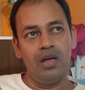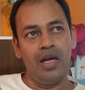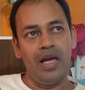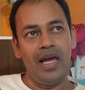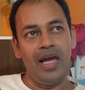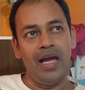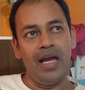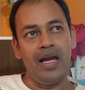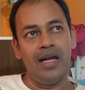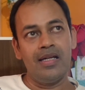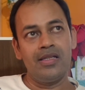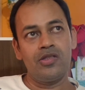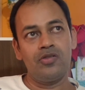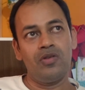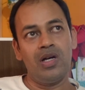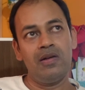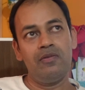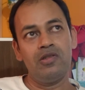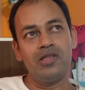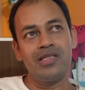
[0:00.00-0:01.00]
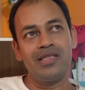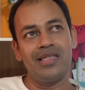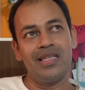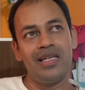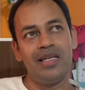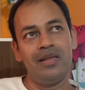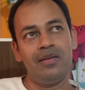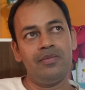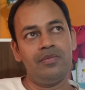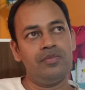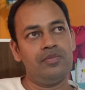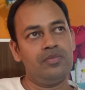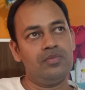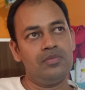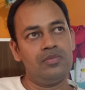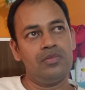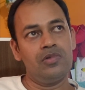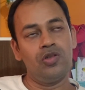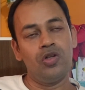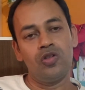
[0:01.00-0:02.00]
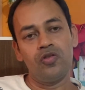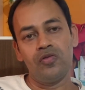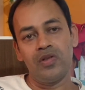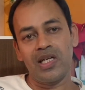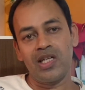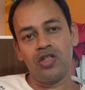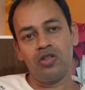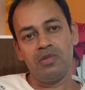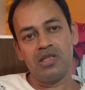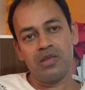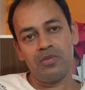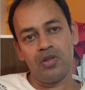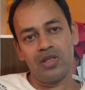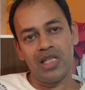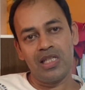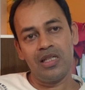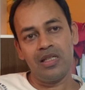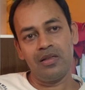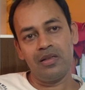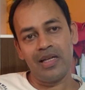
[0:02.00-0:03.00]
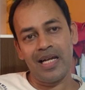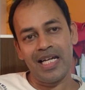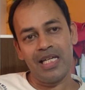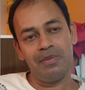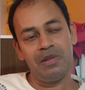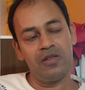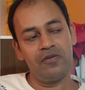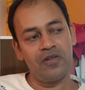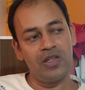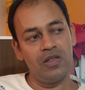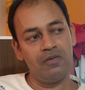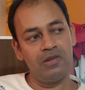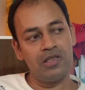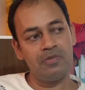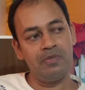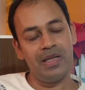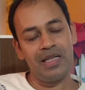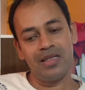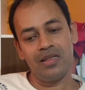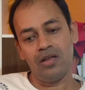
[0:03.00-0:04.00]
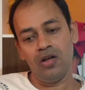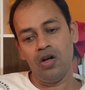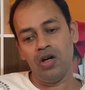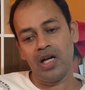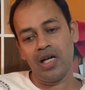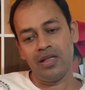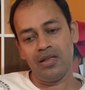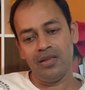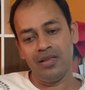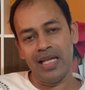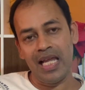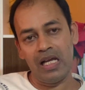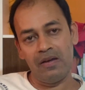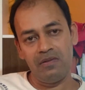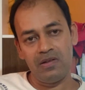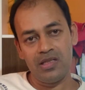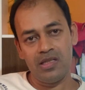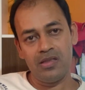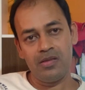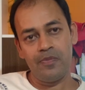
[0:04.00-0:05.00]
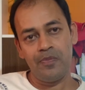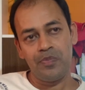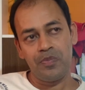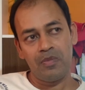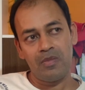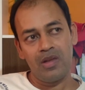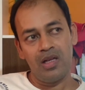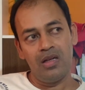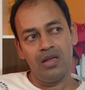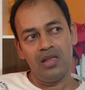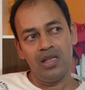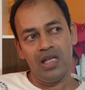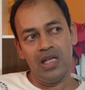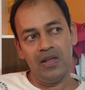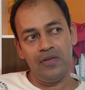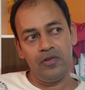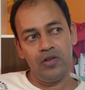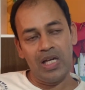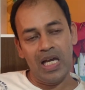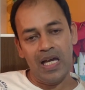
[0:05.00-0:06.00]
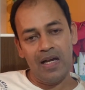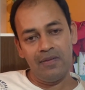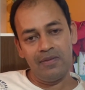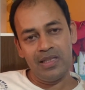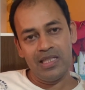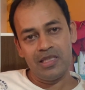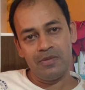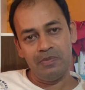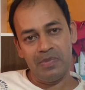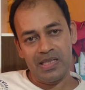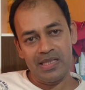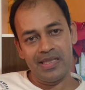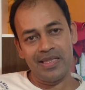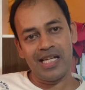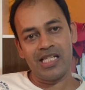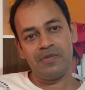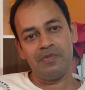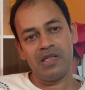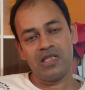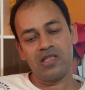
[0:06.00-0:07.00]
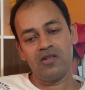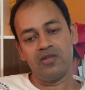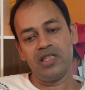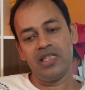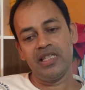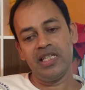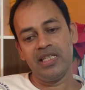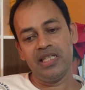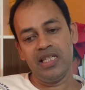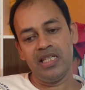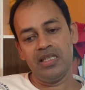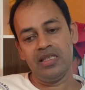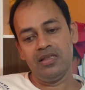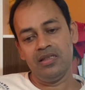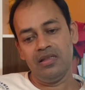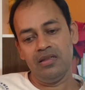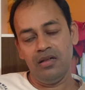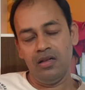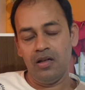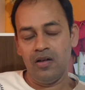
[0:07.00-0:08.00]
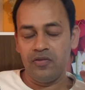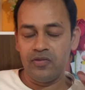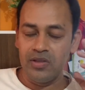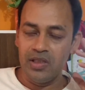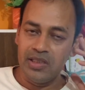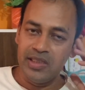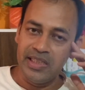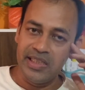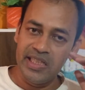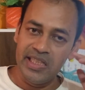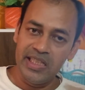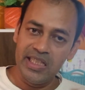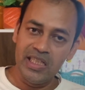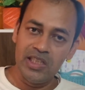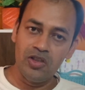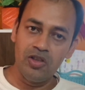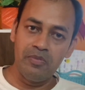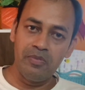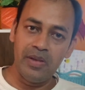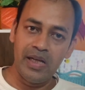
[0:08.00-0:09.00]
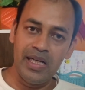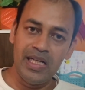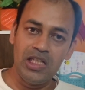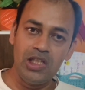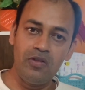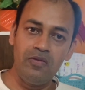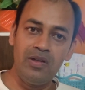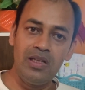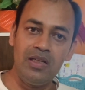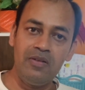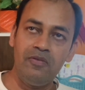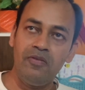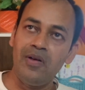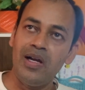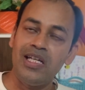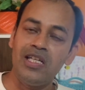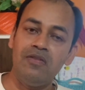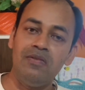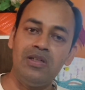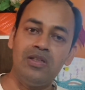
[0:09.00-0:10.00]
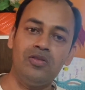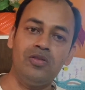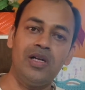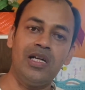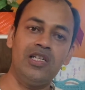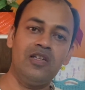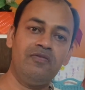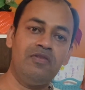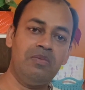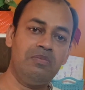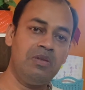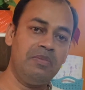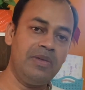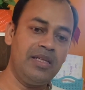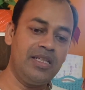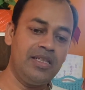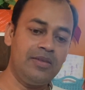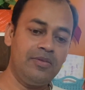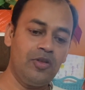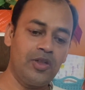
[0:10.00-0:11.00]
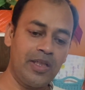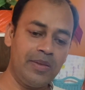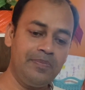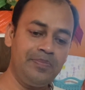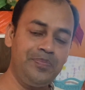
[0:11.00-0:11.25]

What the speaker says: And so I would say don't worry too much about any ready-made frameworks or languages. If you have these basic aspects of the DDD in your mind, you will find a way to kind of implement it. Okay.